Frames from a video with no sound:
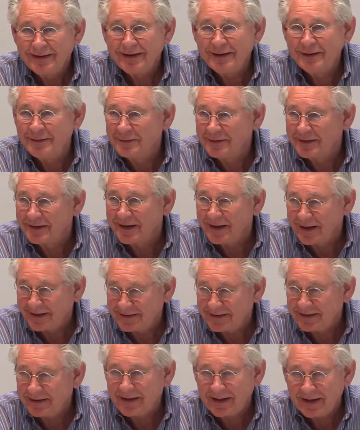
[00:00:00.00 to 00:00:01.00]
in the
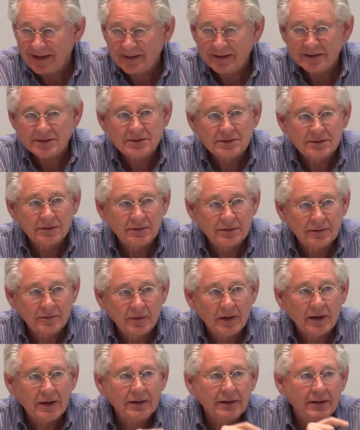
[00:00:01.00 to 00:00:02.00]
1980s.
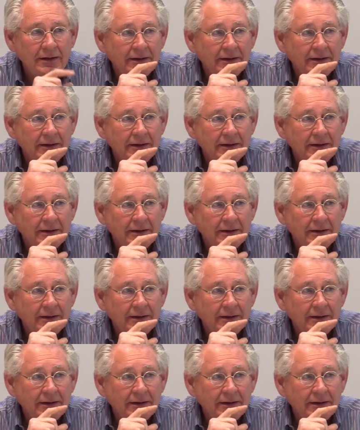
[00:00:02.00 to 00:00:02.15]
Right?